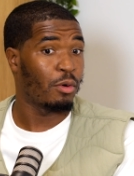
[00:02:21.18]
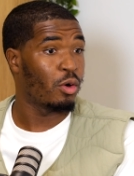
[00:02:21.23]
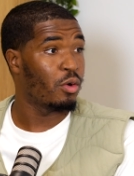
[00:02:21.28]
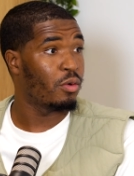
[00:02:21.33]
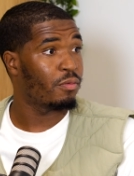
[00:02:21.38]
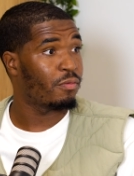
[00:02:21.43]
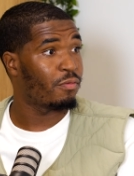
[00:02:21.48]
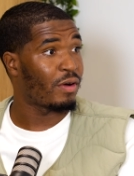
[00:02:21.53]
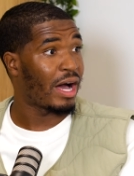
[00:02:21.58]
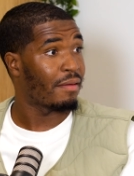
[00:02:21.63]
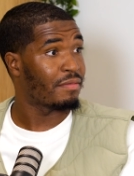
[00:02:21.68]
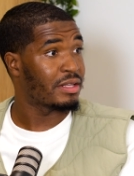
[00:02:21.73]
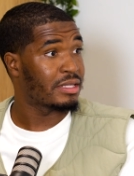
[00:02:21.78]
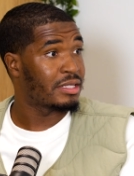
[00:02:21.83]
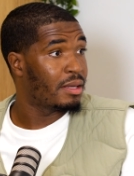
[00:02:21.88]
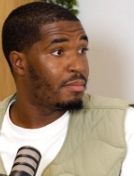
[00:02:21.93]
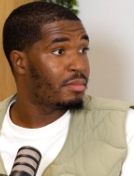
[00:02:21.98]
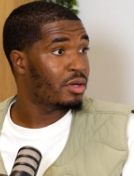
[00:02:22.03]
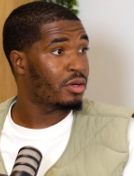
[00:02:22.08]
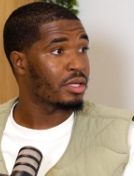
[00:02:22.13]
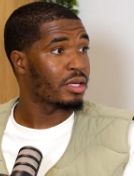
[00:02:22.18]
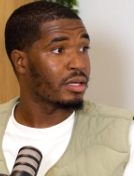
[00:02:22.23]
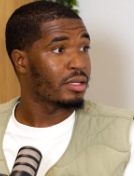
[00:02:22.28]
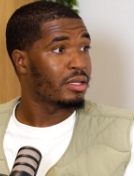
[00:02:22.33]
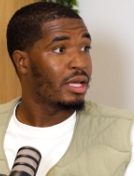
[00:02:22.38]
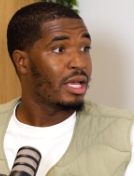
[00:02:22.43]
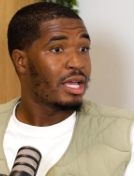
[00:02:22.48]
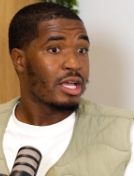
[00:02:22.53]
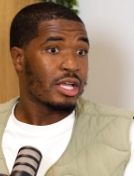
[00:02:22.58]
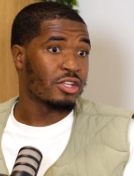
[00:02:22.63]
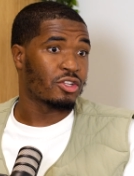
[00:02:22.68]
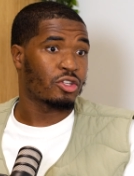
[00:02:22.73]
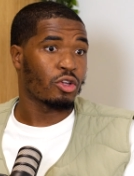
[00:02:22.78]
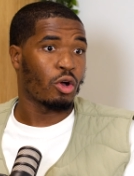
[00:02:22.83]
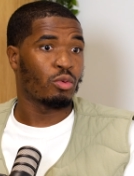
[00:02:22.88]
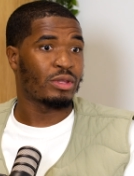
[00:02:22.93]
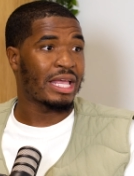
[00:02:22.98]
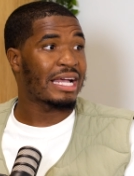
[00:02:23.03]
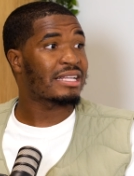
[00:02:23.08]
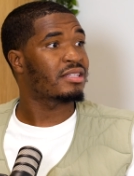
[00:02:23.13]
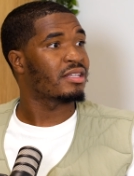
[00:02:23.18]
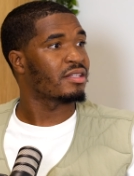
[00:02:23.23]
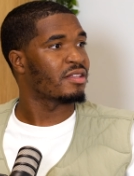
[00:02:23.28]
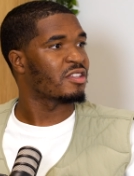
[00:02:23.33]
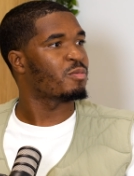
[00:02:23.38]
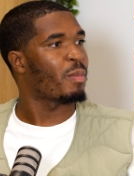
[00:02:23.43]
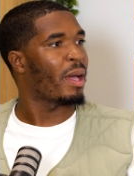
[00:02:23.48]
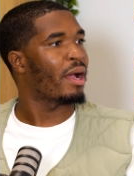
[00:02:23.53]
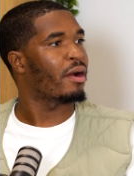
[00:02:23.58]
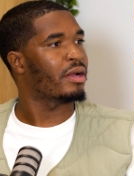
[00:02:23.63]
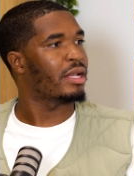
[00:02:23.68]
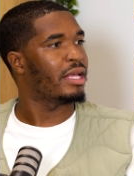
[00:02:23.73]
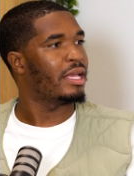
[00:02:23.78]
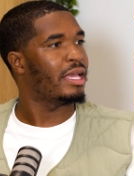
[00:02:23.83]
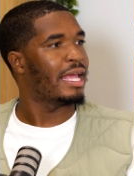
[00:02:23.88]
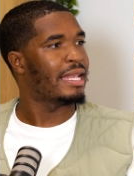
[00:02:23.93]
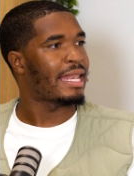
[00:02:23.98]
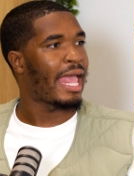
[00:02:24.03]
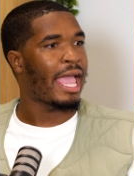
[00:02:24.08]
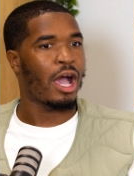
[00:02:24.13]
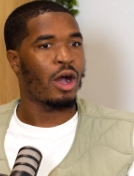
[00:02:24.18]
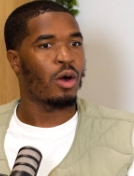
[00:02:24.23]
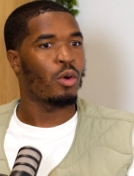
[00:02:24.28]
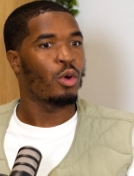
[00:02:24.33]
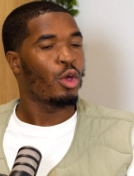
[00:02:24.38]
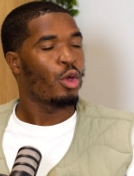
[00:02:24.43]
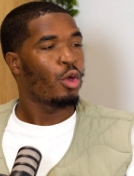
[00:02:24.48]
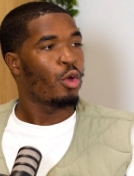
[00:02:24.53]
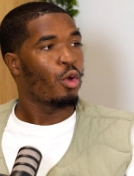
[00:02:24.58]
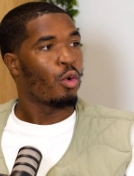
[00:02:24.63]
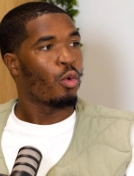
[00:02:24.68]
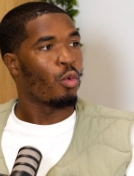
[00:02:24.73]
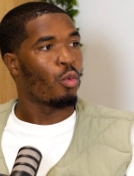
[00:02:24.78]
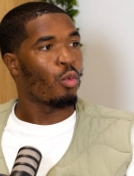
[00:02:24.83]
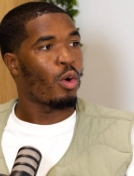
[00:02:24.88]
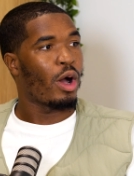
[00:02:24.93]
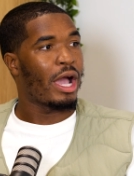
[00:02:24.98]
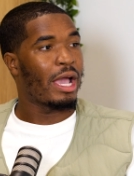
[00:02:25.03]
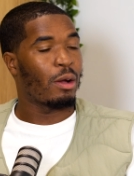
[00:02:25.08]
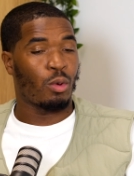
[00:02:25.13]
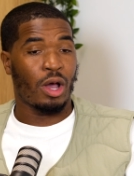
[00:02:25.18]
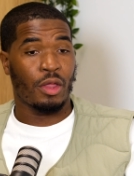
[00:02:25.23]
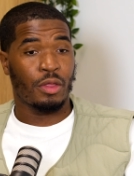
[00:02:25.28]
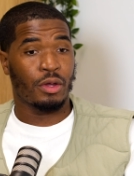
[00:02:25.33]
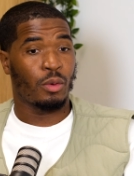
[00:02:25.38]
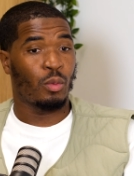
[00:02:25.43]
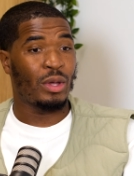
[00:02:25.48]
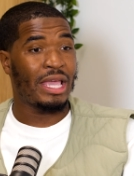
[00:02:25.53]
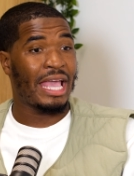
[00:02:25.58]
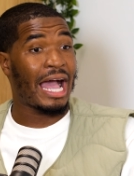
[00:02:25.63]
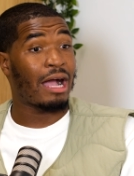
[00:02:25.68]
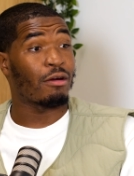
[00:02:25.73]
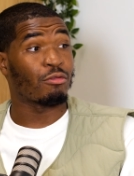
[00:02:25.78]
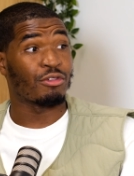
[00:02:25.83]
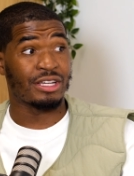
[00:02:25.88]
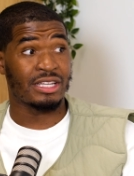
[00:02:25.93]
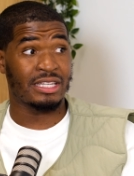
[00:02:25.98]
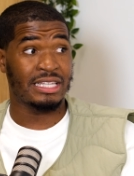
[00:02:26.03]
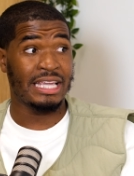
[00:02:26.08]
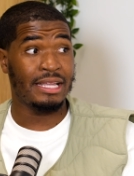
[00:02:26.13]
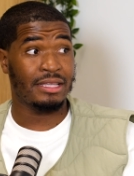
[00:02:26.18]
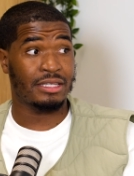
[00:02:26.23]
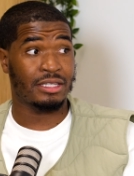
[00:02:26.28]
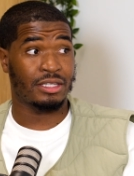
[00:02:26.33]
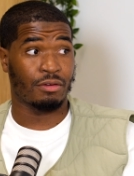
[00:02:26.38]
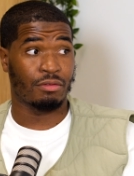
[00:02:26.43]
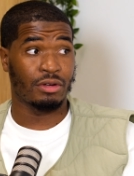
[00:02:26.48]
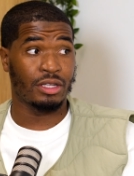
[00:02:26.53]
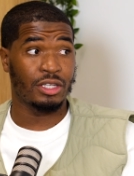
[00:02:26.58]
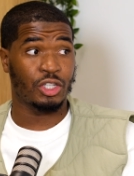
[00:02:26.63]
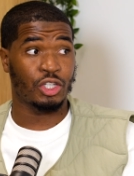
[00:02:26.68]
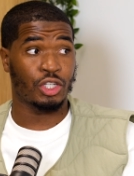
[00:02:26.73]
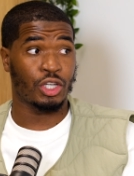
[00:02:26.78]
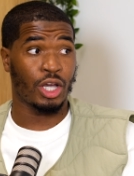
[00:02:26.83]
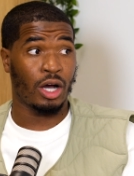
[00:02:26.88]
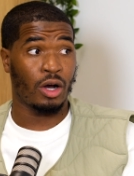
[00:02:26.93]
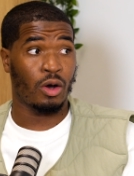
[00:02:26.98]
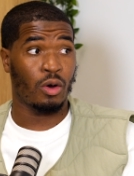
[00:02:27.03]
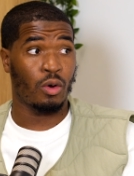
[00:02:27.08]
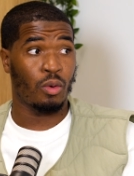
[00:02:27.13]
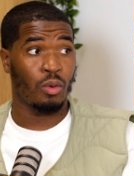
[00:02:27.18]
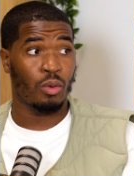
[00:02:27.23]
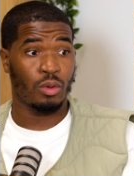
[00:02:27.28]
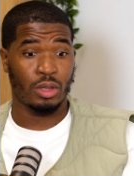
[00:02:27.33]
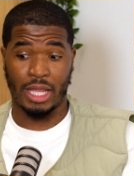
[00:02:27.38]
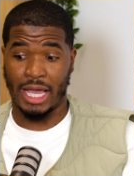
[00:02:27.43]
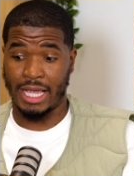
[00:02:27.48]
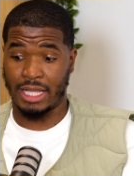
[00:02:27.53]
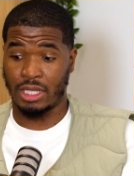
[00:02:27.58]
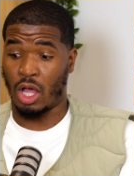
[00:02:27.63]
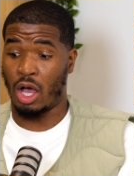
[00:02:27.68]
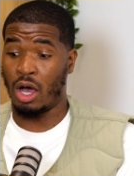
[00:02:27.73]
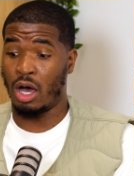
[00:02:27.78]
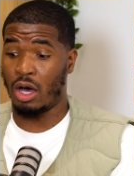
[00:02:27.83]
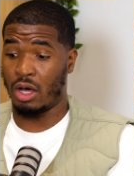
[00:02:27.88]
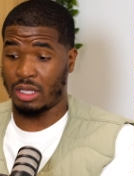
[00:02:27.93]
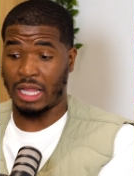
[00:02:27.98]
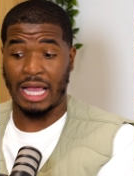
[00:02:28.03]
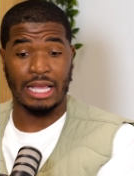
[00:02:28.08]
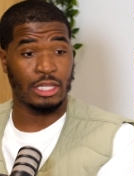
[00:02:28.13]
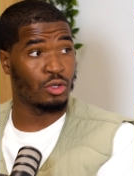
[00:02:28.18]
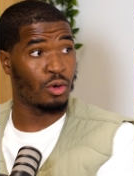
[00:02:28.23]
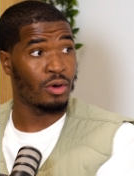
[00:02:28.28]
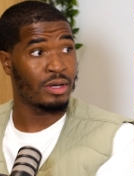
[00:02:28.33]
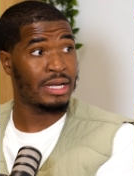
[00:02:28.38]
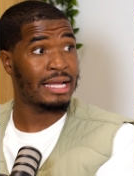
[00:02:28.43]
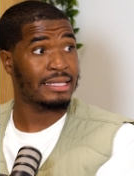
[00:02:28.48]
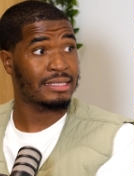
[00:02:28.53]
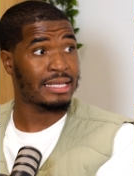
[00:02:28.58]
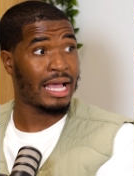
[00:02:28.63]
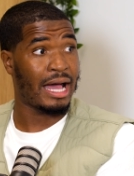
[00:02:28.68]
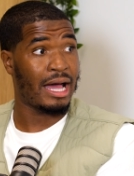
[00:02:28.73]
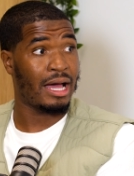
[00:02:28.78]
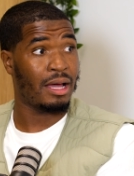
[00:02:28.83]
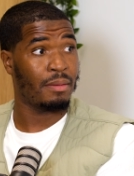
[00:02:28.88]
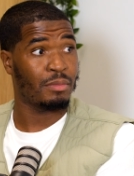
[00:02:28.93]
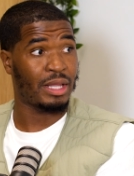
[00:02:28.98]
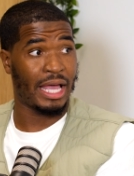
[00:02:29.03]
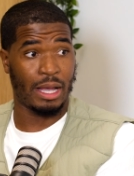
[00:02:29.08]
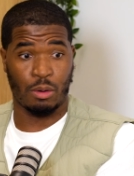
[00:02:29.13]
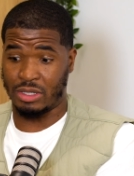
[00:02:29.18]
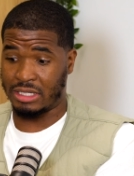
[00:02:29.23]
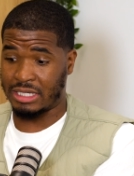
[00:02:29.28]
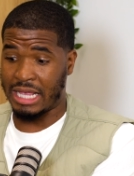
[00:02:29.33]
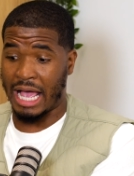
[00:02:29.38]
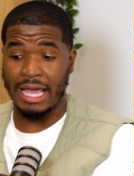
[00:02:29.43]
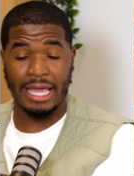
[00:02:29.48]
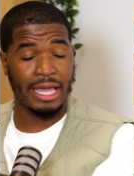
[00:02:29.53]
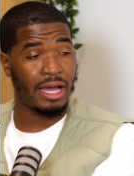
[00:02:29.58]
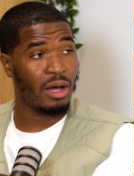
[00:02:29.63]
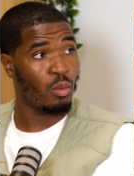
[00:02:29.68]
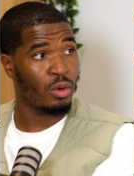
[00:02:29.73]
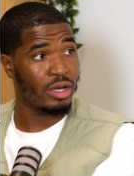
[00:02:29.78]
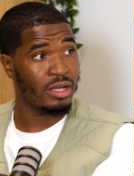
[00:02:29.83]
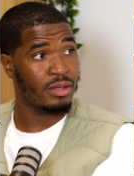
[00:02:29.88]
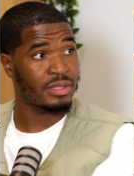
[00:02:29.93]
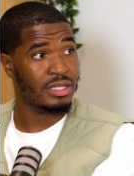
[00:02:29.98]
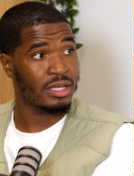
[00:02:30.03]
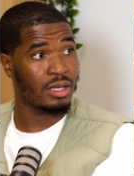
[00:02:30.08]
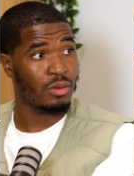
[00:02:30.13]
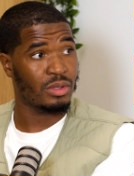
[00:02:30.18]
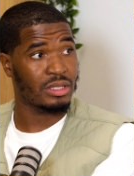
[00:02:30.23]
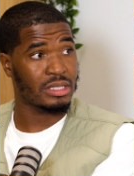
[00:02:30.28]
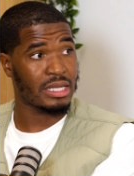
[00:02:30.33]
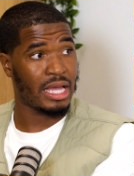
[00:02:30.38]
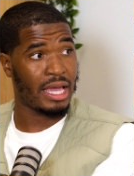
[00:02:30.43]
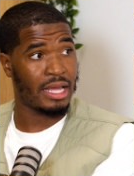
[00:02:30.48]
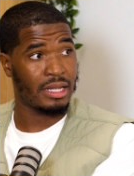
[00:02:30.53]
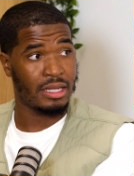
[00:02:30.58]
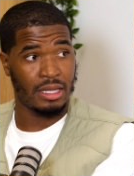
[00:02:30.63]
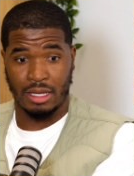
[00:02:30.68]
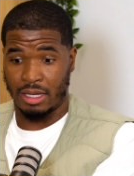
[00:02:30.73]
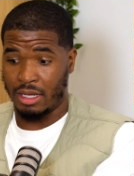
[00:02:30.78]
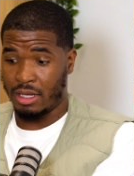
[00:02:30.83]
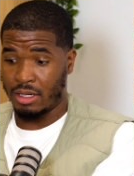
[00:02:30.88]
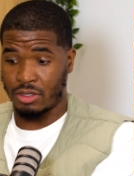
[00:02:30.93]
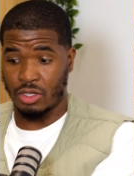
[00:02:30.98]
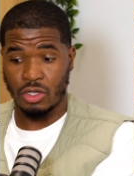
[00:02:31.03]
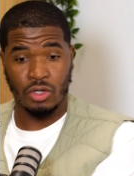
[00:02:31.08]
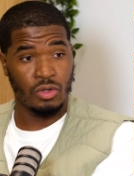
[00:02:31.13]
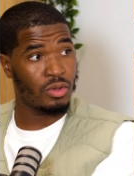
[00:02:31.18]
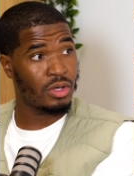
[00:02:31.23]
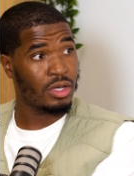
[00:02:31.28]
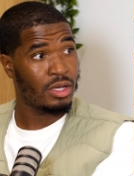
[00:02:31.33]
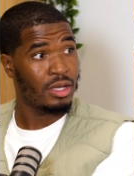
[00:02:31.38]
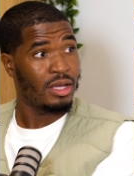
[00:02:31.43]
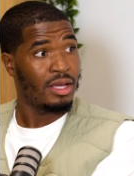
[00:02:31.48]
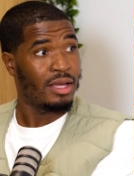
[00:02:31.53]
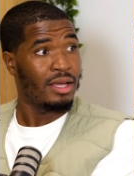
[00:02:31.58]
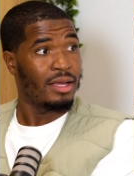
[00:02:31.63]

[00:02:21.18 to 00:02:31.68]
I'm owed five to ten million. And so that's the disparity. And now whether we got receipts to really show, like, nah, like during that time, like when Zion Williamson was at Duke,